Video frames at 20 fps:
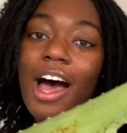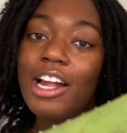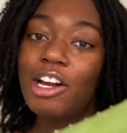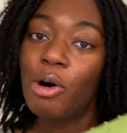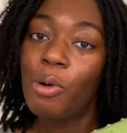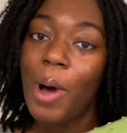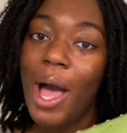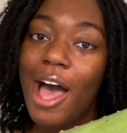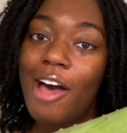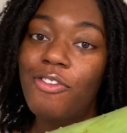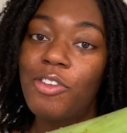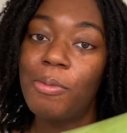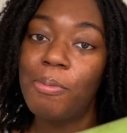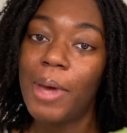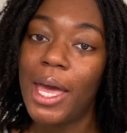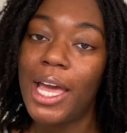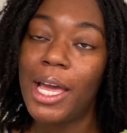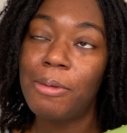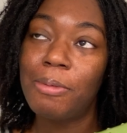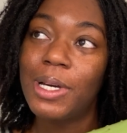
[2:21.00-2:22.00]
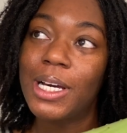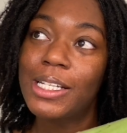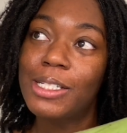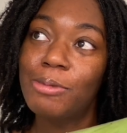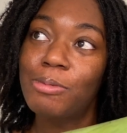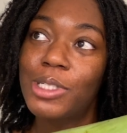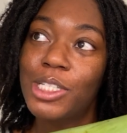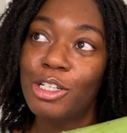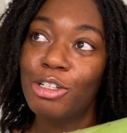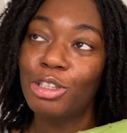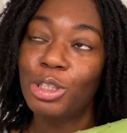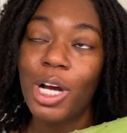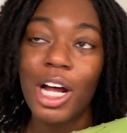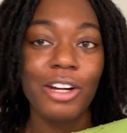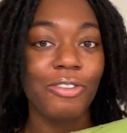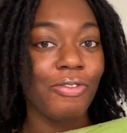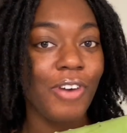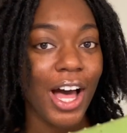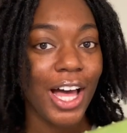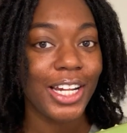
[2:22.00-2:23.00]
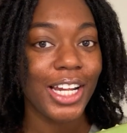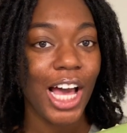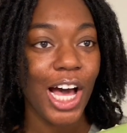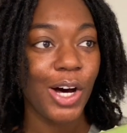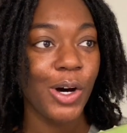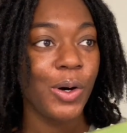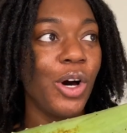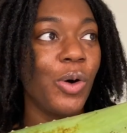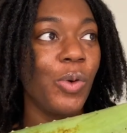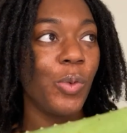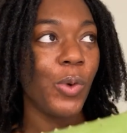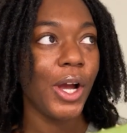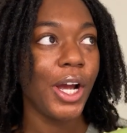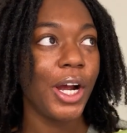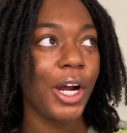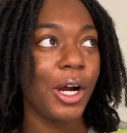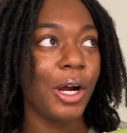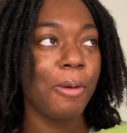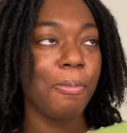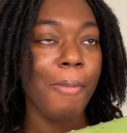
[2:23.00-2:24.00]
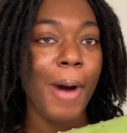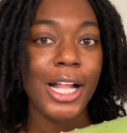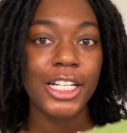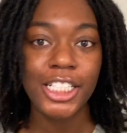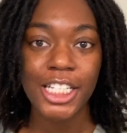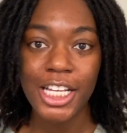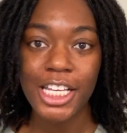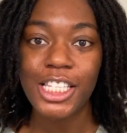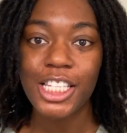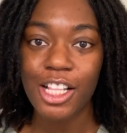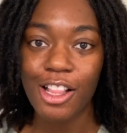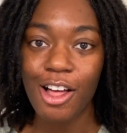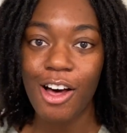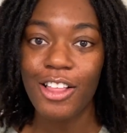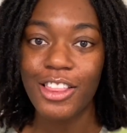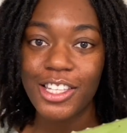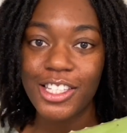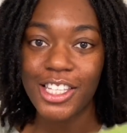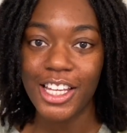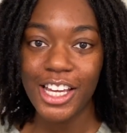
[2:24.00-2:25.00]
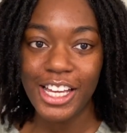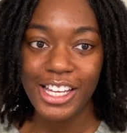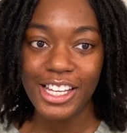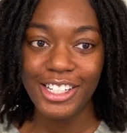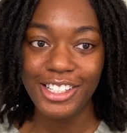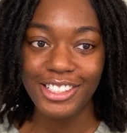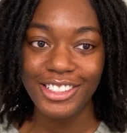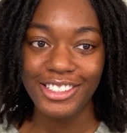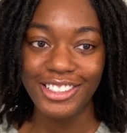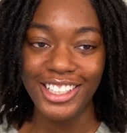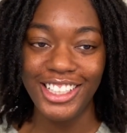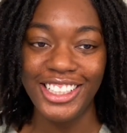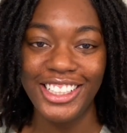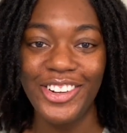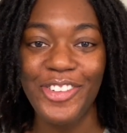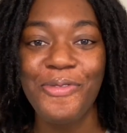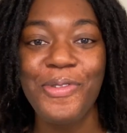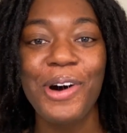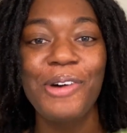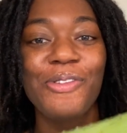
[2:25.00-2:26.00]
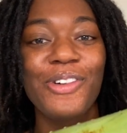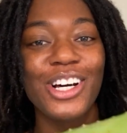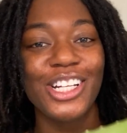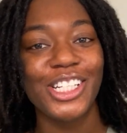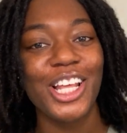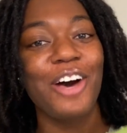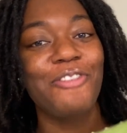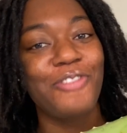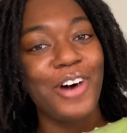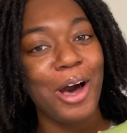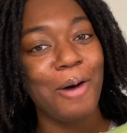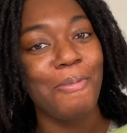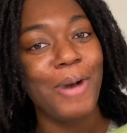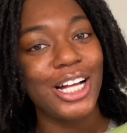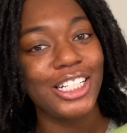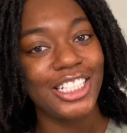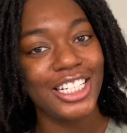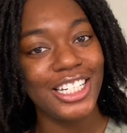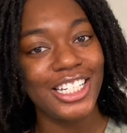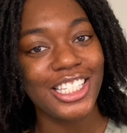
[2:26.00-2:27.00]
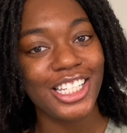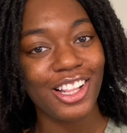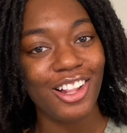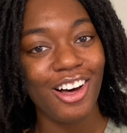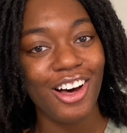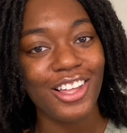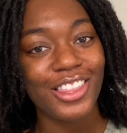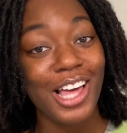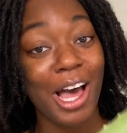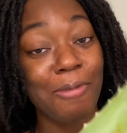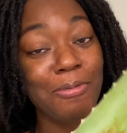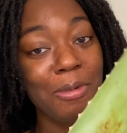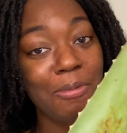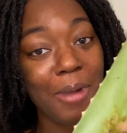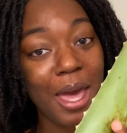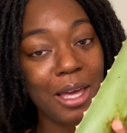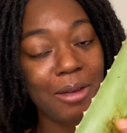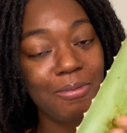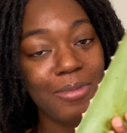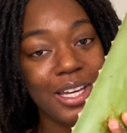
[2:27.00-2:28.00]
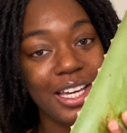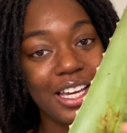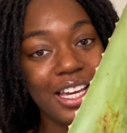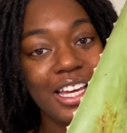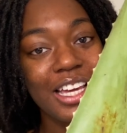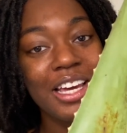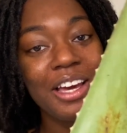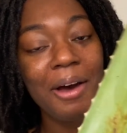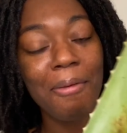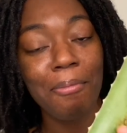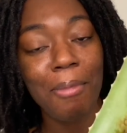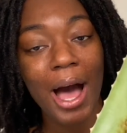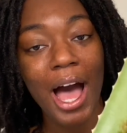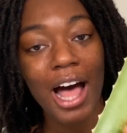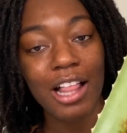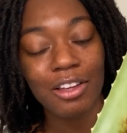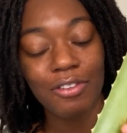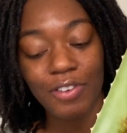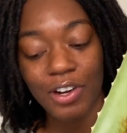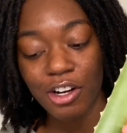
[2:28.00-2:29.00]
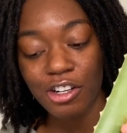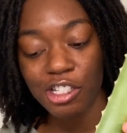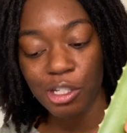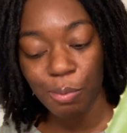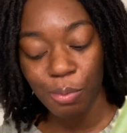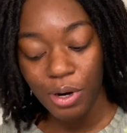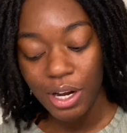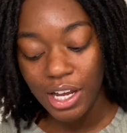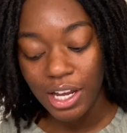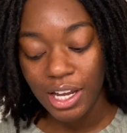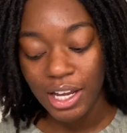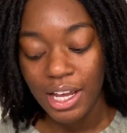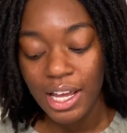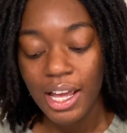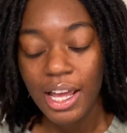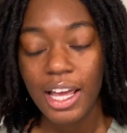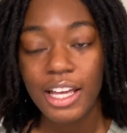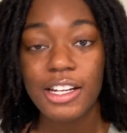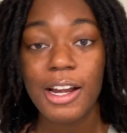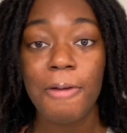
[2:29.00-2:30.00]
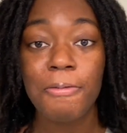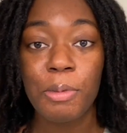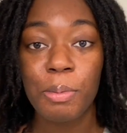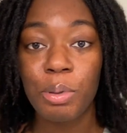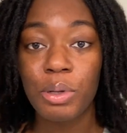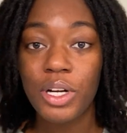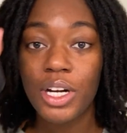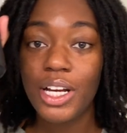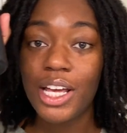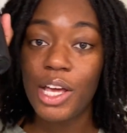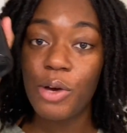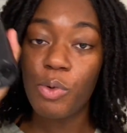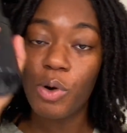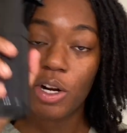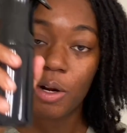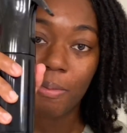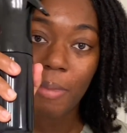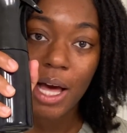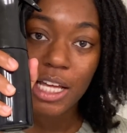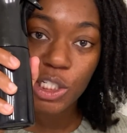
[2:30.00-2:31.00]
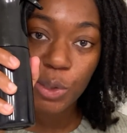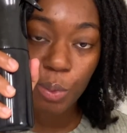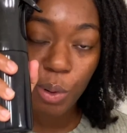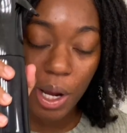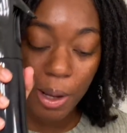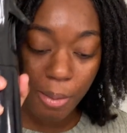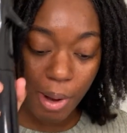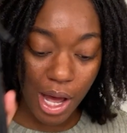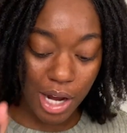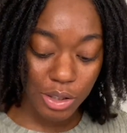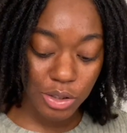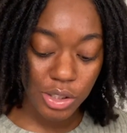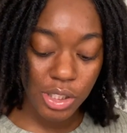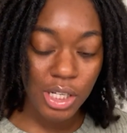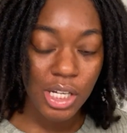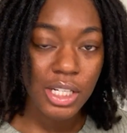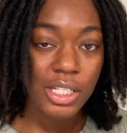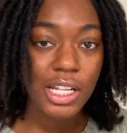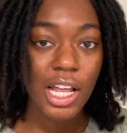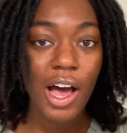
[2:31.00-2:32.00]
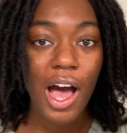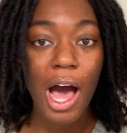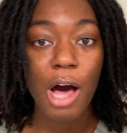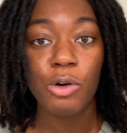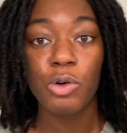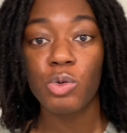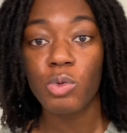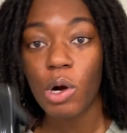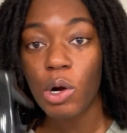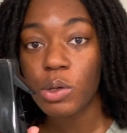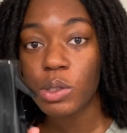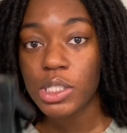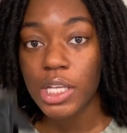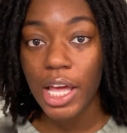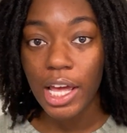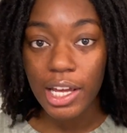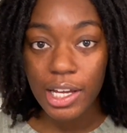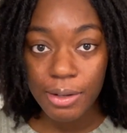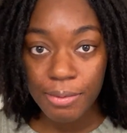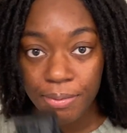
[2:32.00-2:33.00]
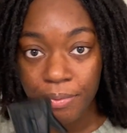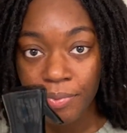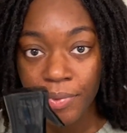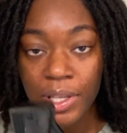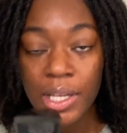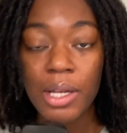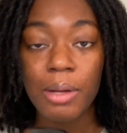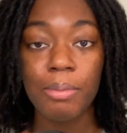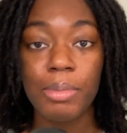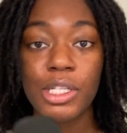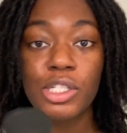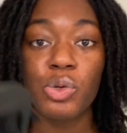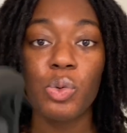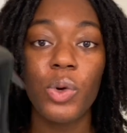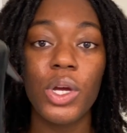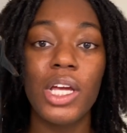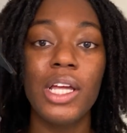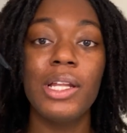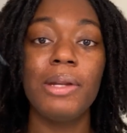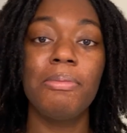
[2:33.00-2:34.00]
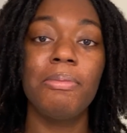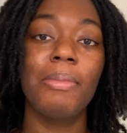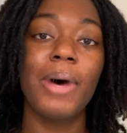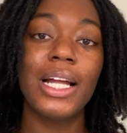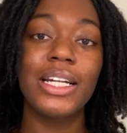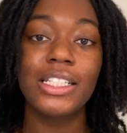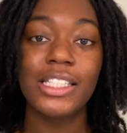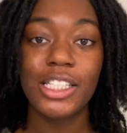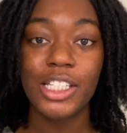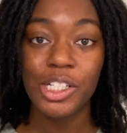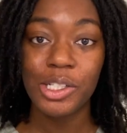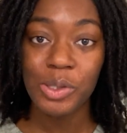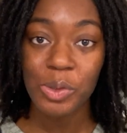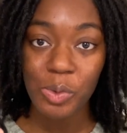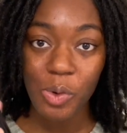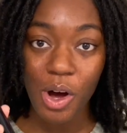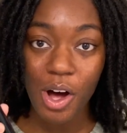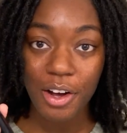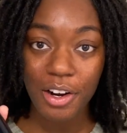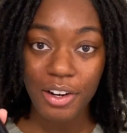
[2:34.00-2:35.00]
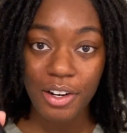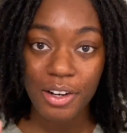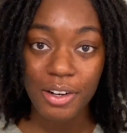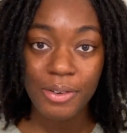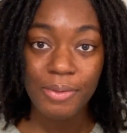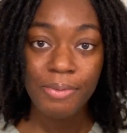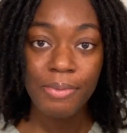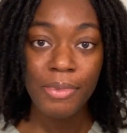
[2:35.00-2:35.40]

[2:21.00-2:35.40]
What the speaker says: don't have it made because I'm still trying to find out where my cheesecloth is at. But once I find my cheesecloth, I'm gonna make me my aloe vera spray and I'm gonna put it in one of my spray bottles. Now I will rotate between my distilled water